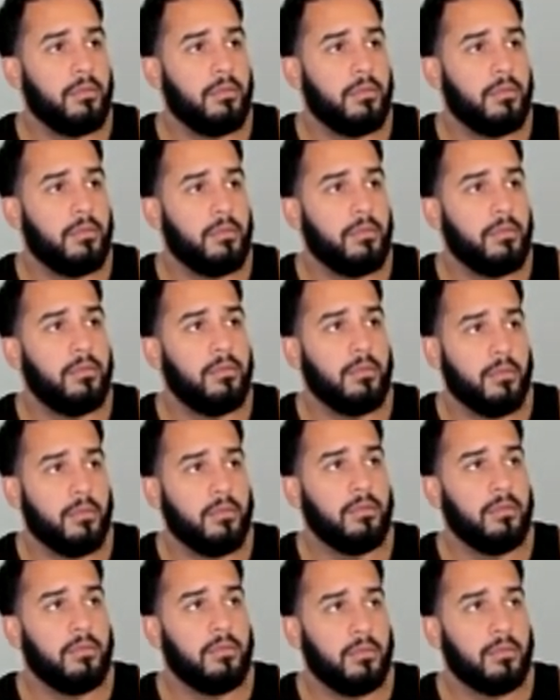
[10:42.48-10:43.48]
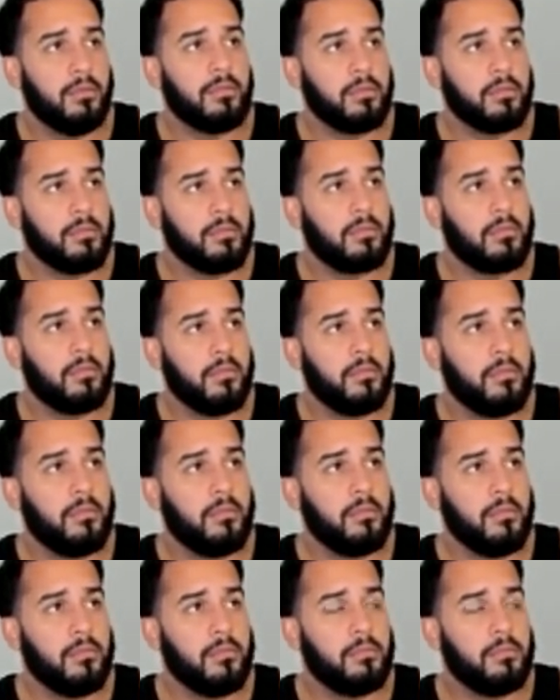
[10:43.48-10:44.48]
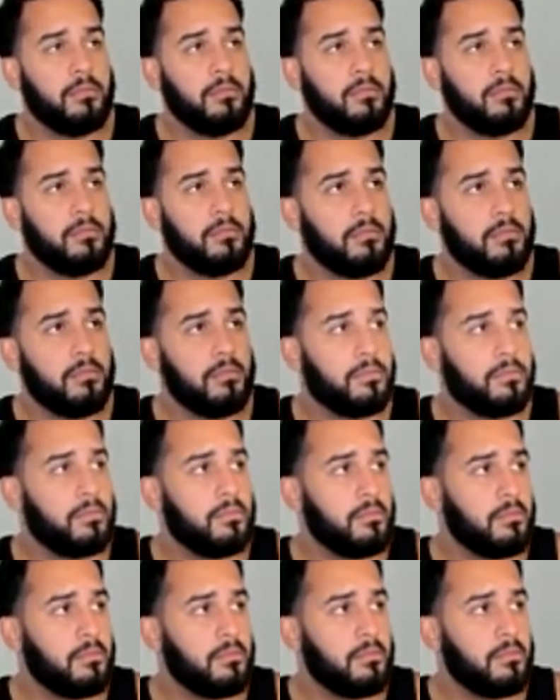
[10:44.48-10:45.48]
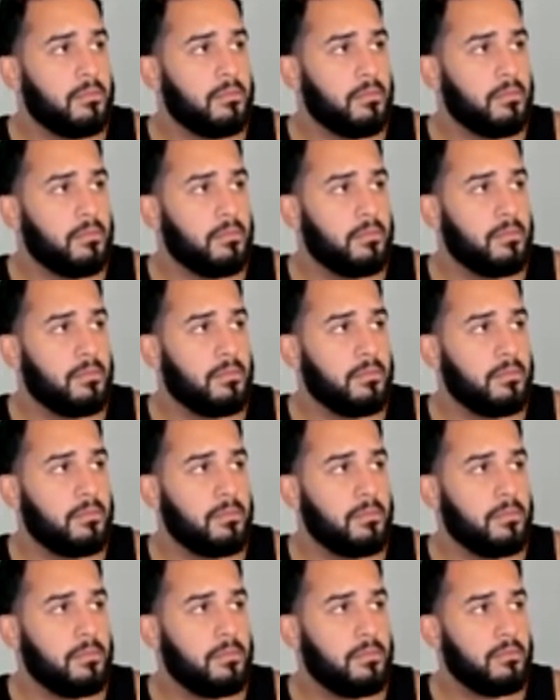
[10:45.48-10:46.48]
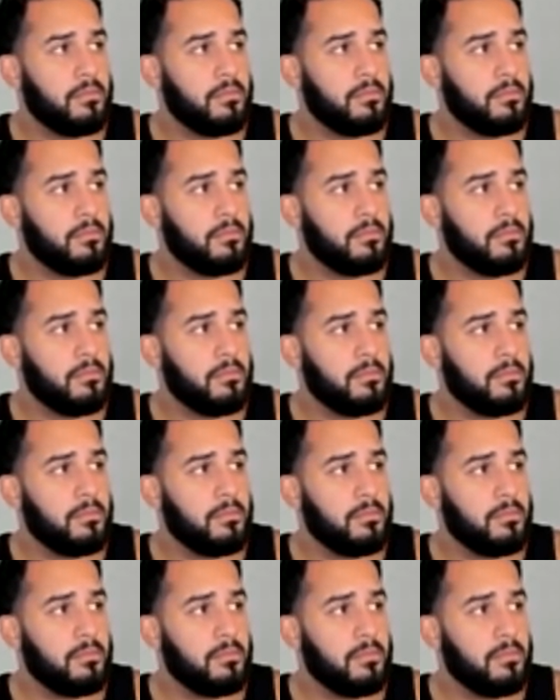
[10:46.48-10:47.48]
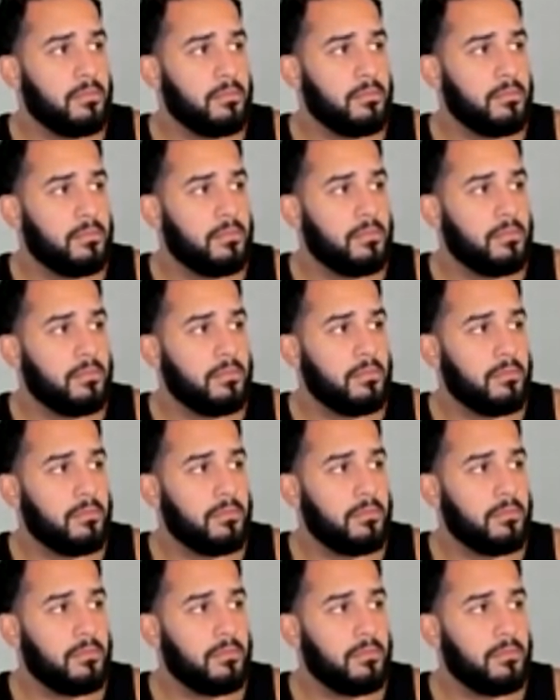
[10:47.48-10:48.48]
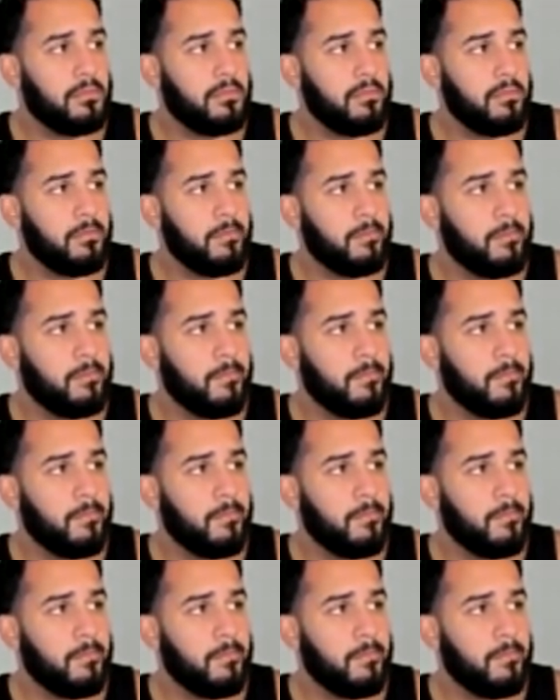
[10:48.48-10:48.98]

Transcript: (not speaking)